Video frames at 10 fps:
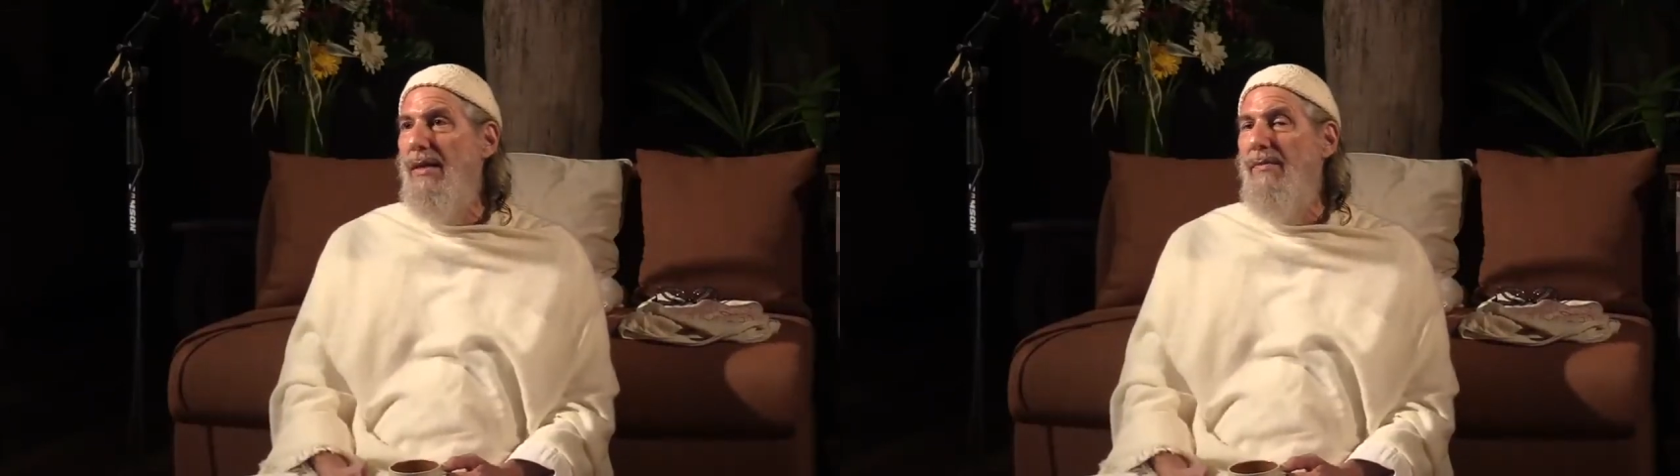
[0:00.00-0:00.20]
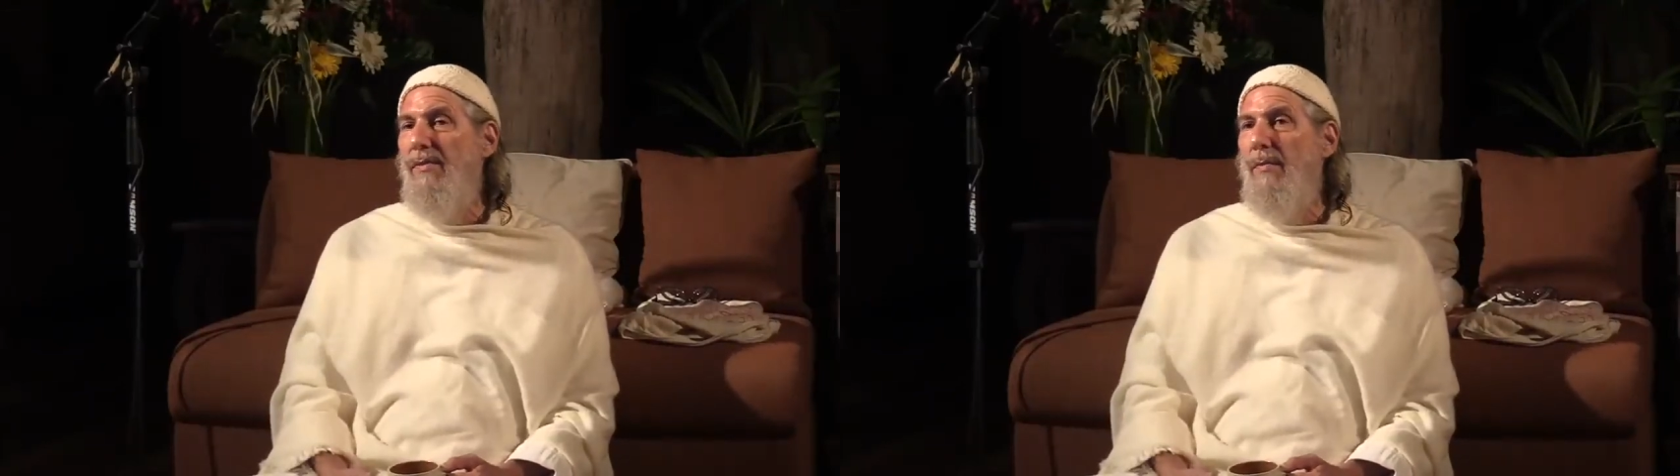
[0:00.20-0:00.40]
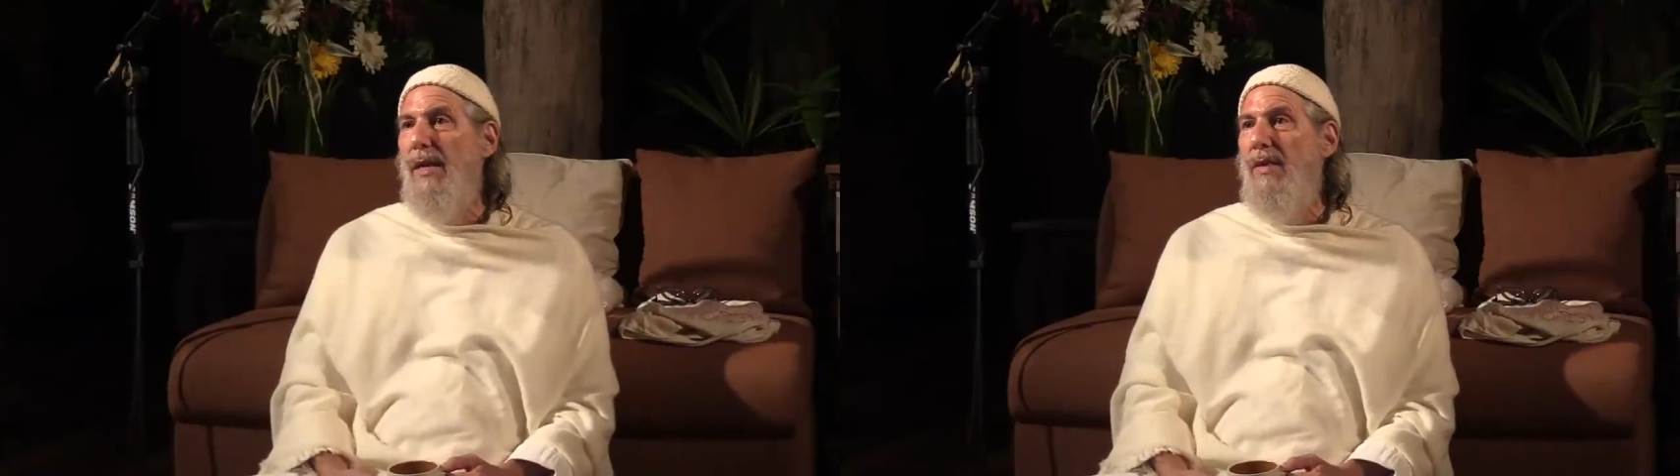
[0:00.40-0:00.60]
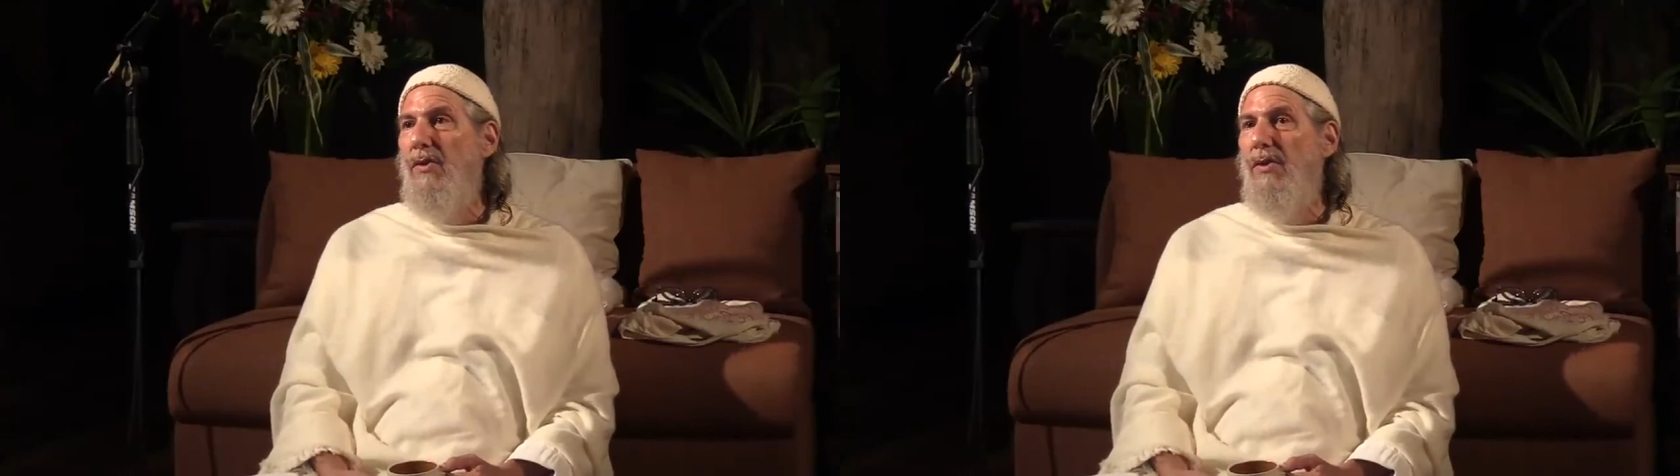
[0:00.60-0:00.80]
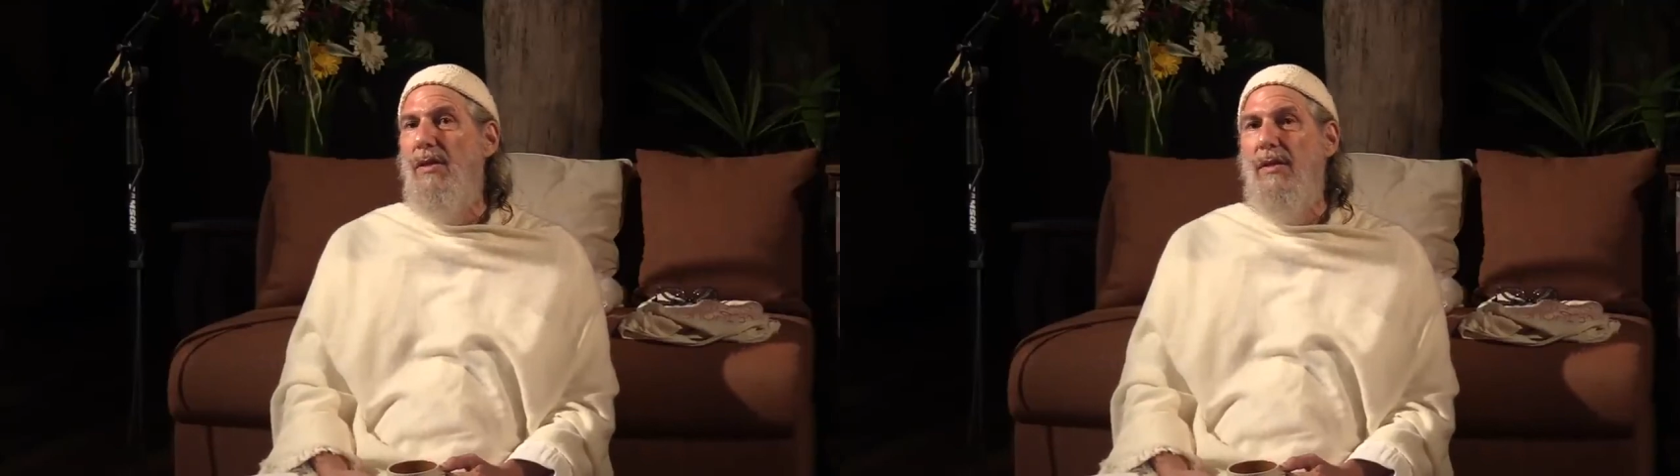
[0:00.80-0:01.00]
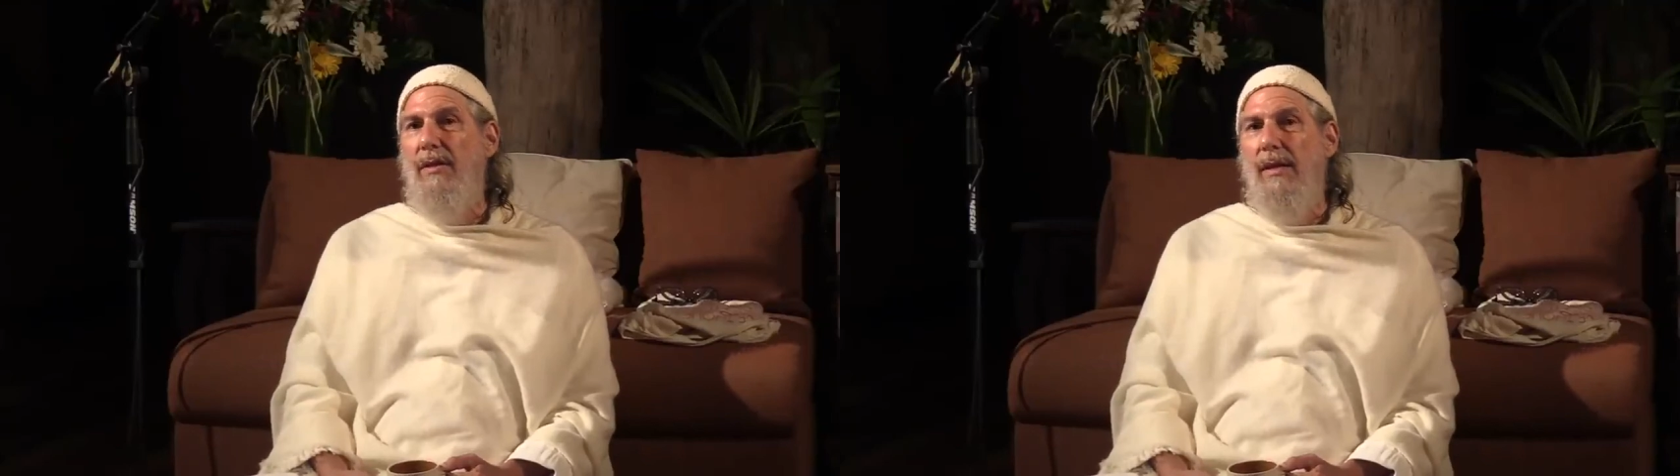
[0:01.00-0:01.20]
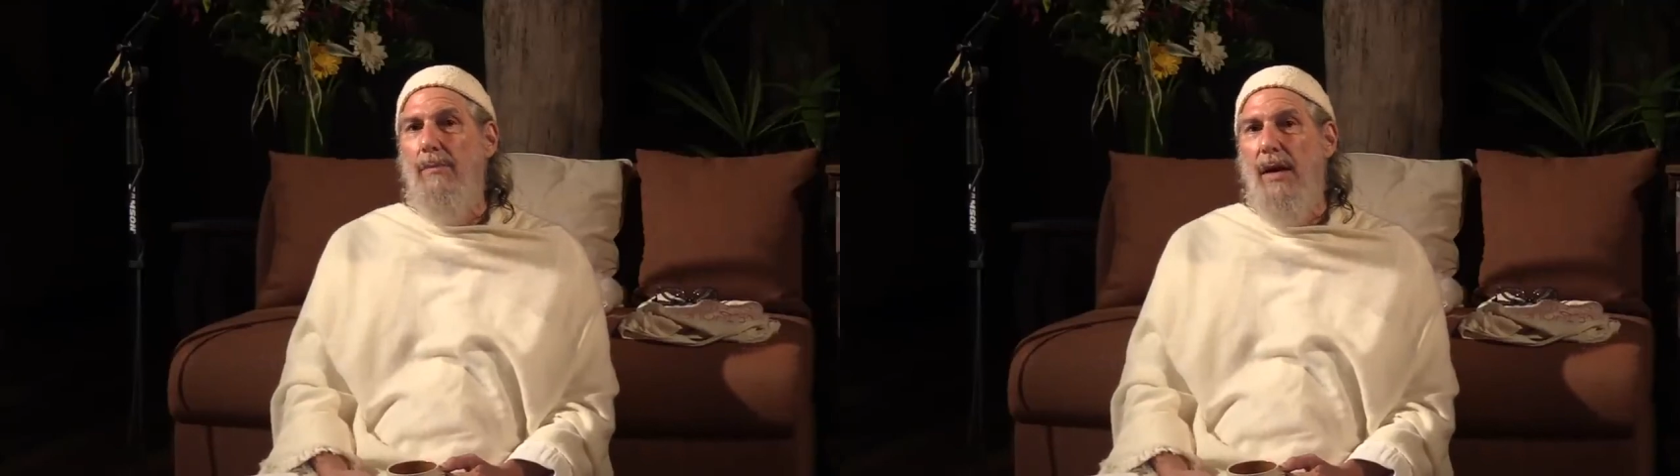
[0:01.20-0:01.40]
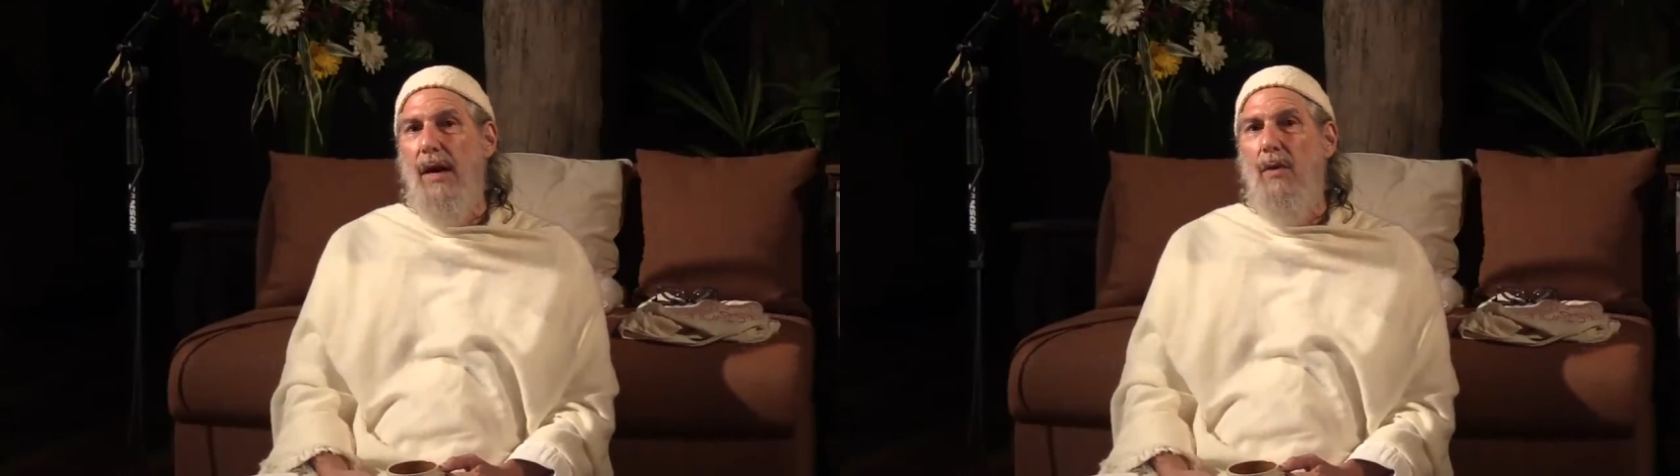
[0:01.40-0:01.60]
information and that
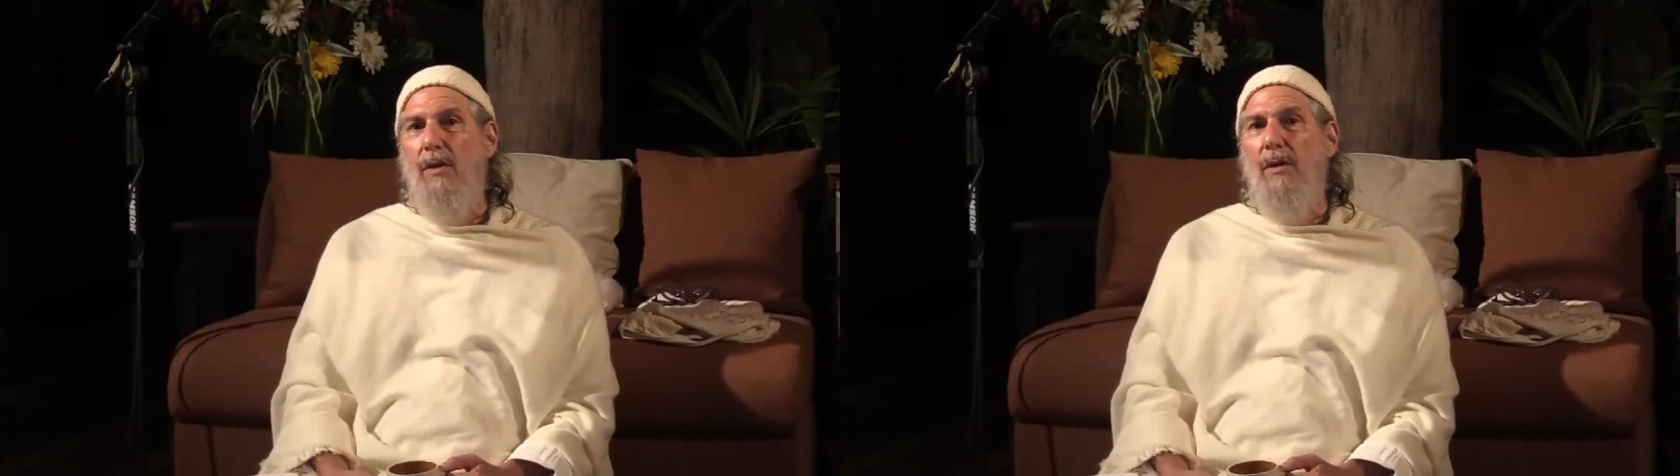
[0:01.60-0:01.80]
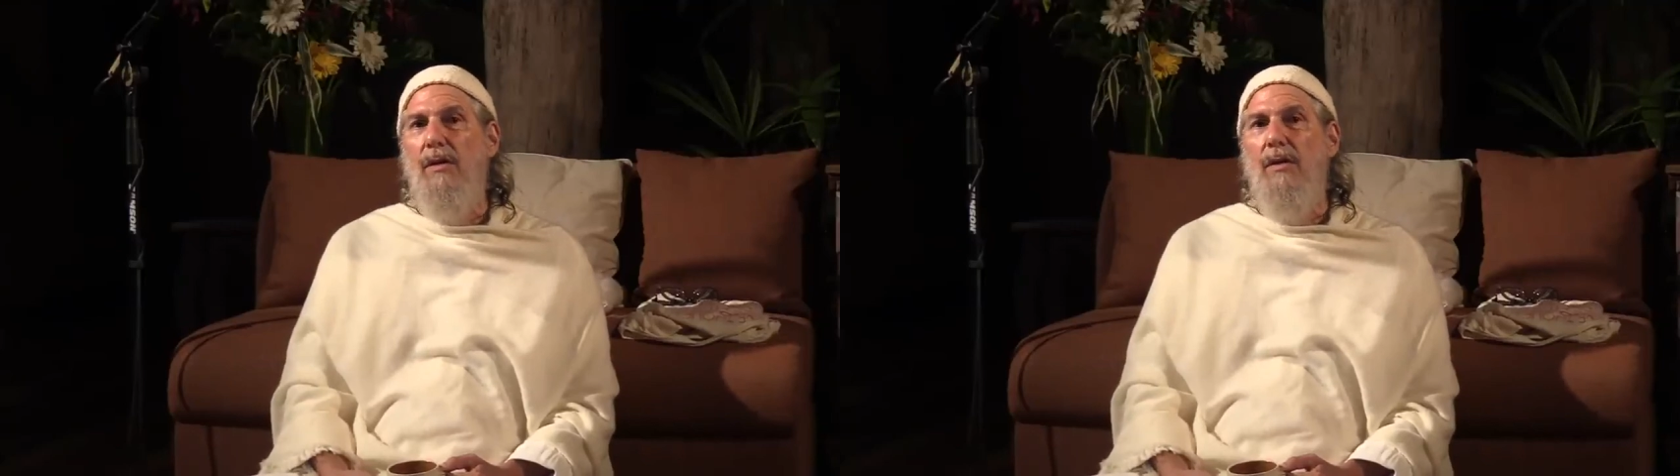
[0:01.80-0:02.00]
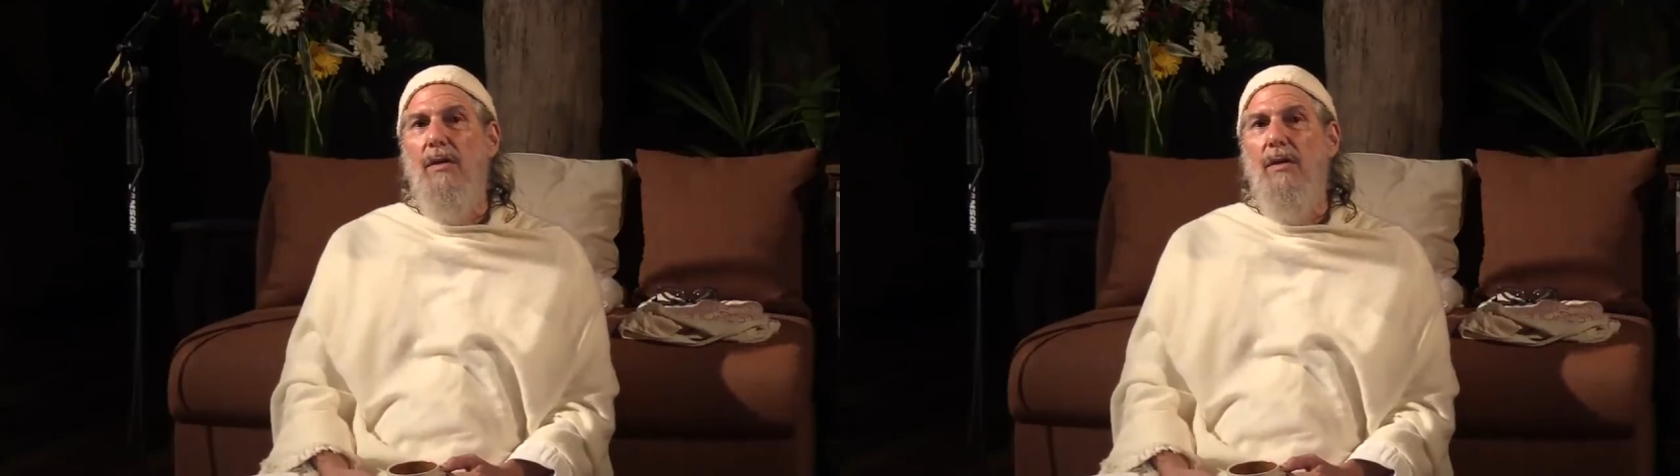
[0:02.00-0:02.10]
power